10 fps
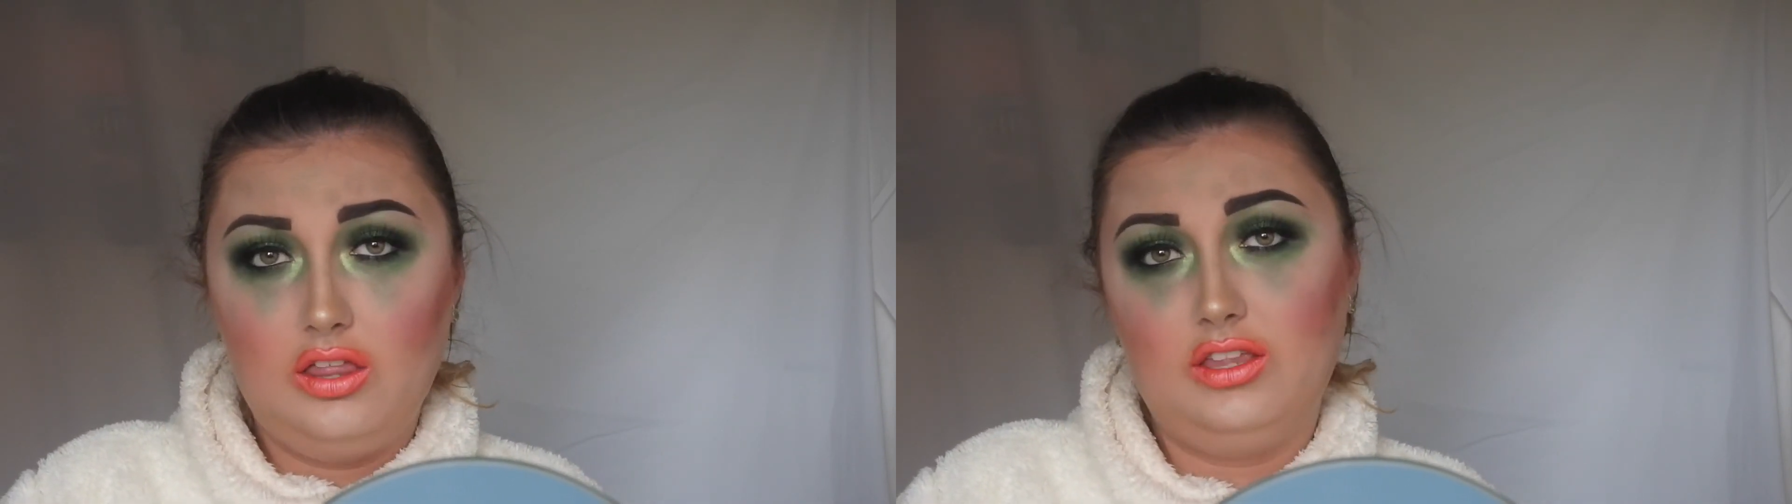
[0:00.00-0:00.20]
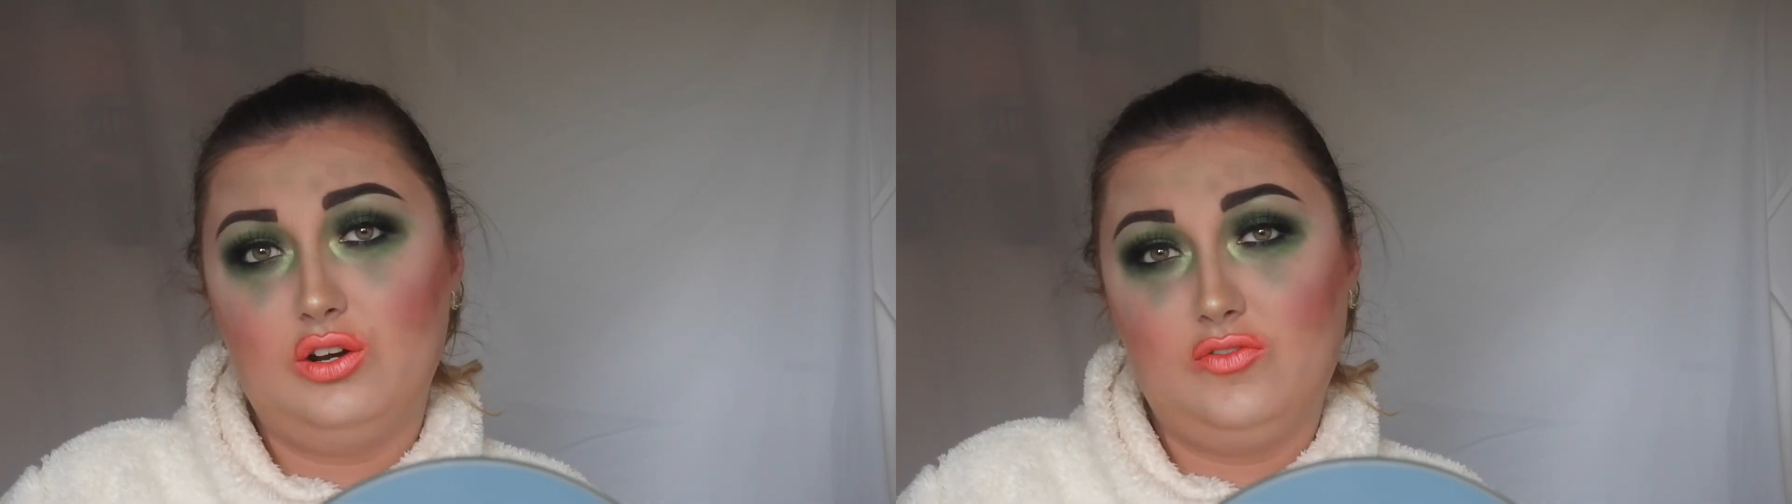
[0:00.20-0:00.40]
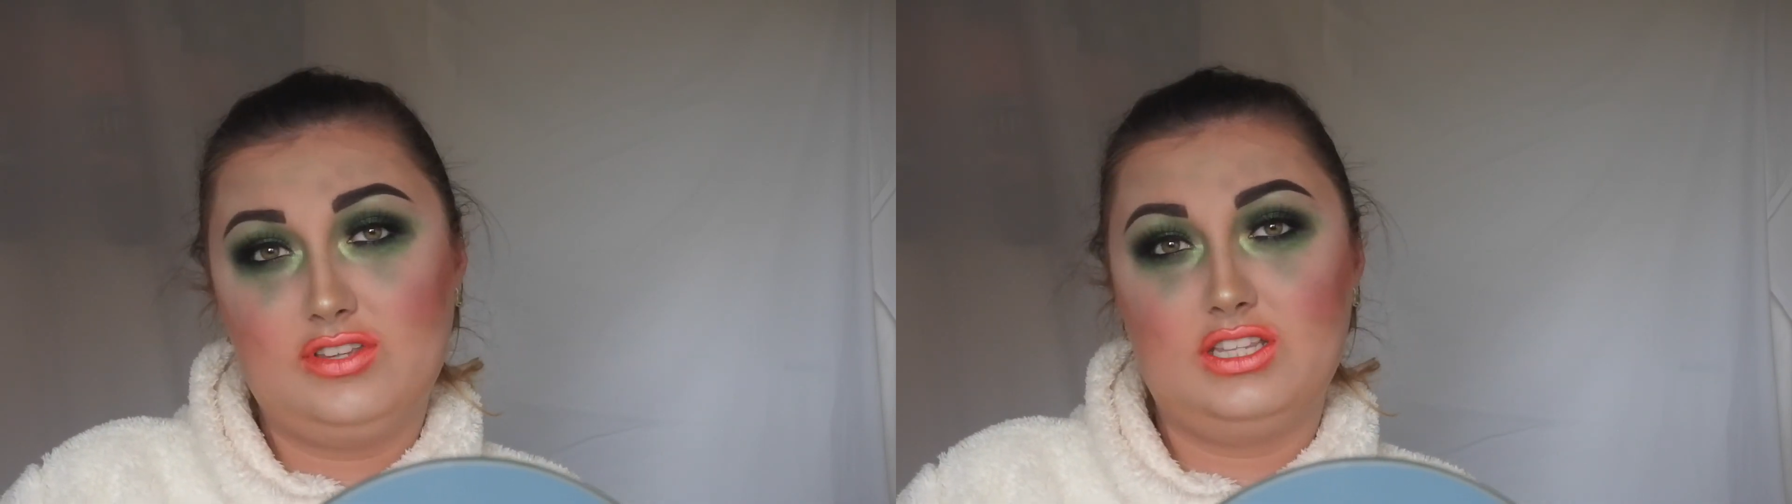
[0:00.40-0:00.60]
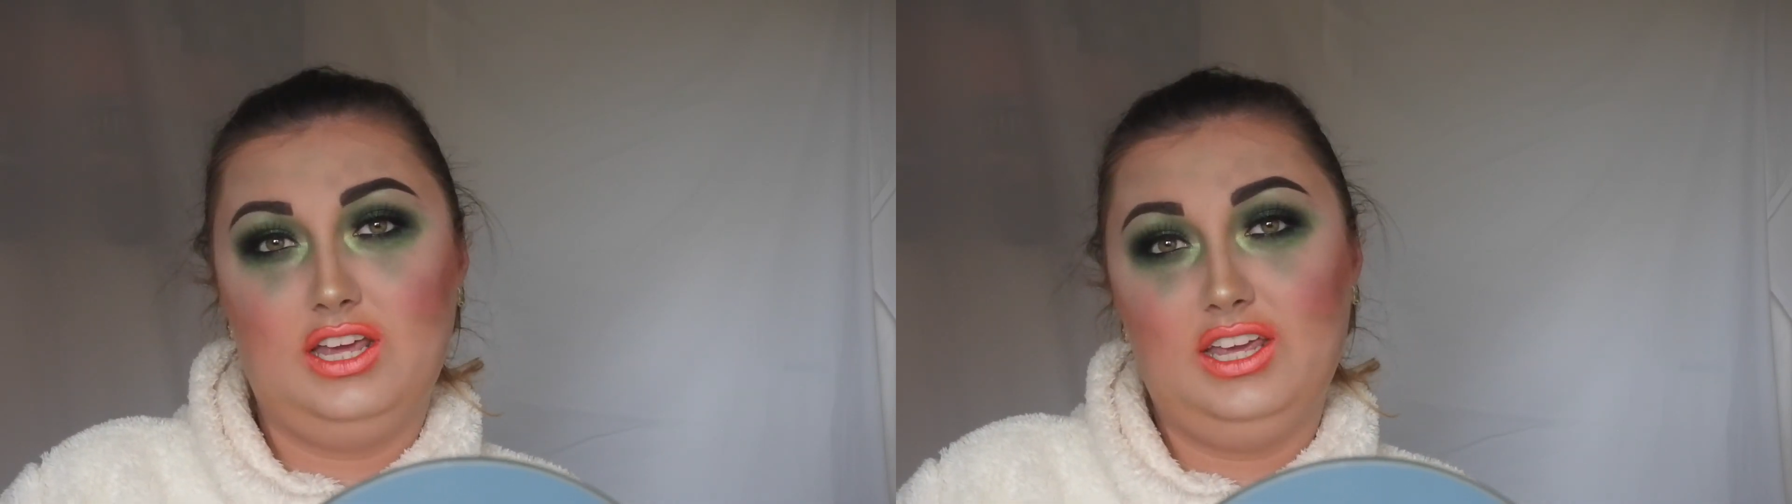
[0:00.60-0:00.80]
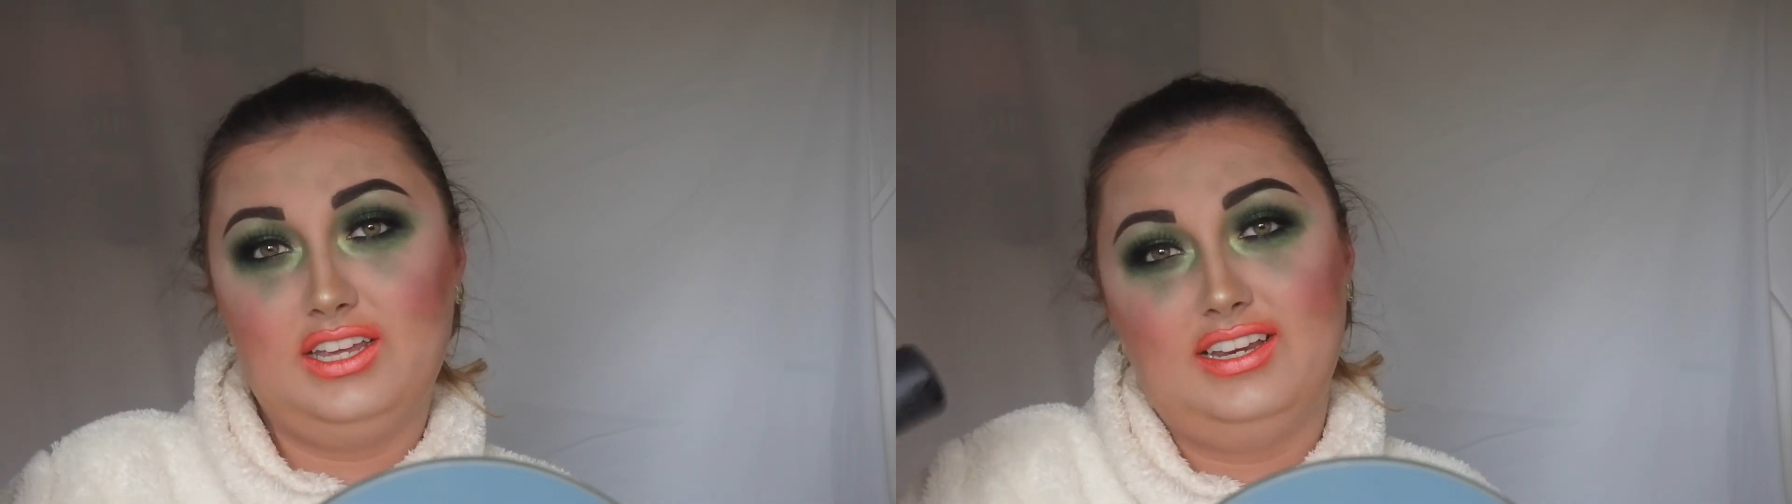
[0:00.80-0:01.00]
then
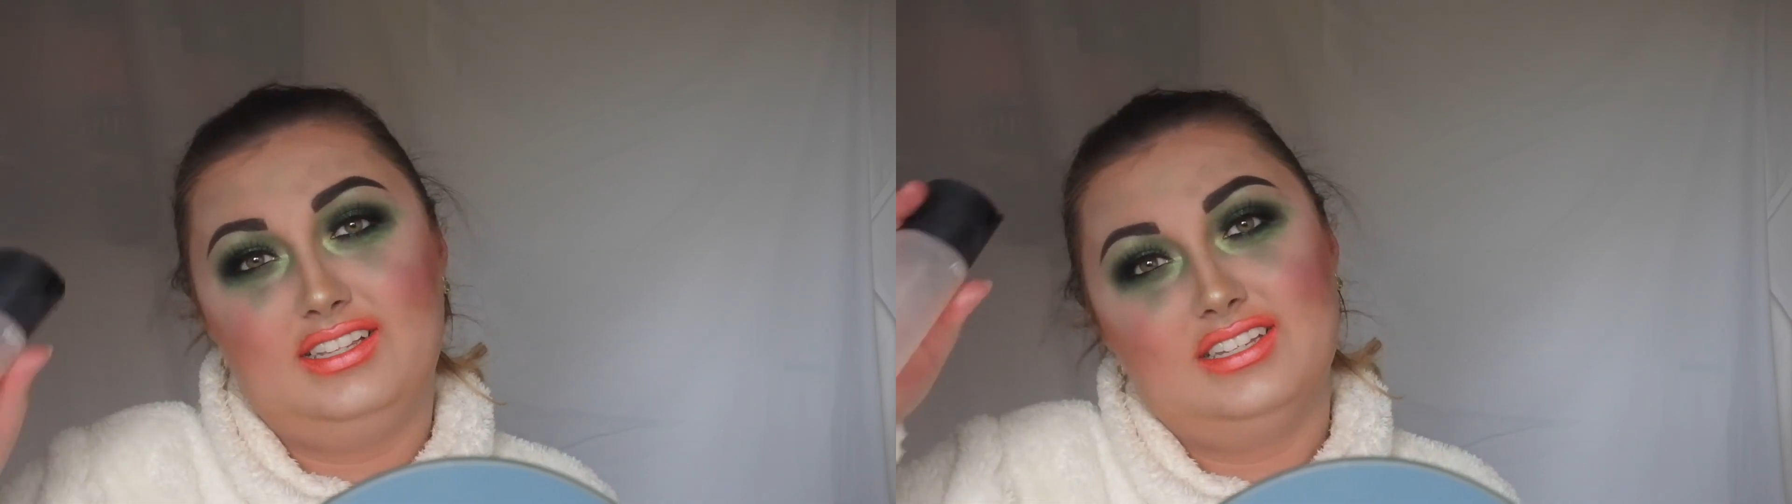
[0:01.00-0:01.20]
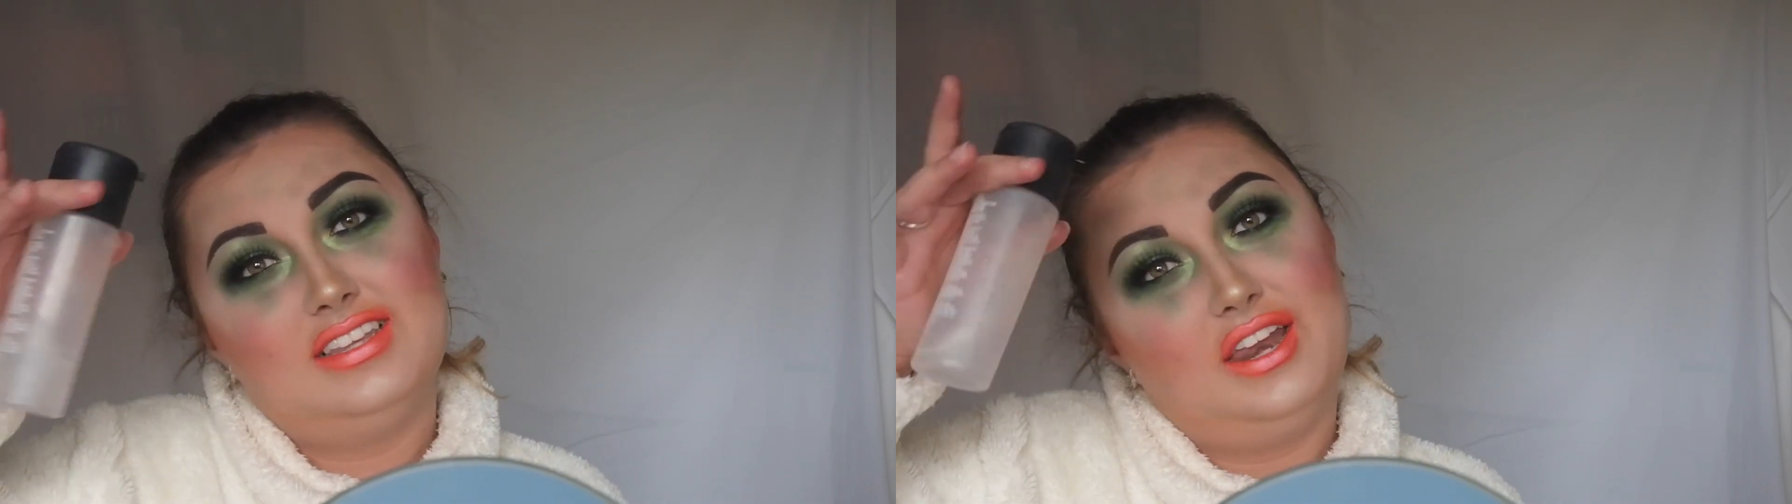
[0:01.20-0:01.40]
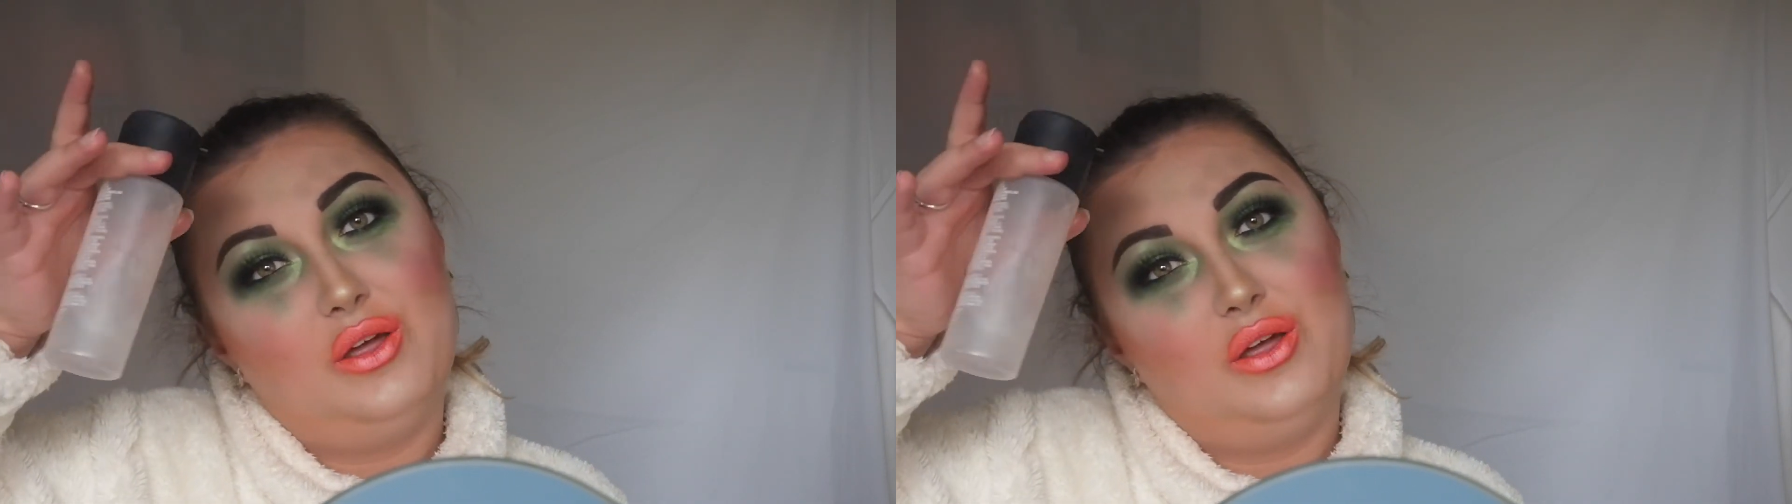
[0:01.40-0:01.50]
obviously you need to set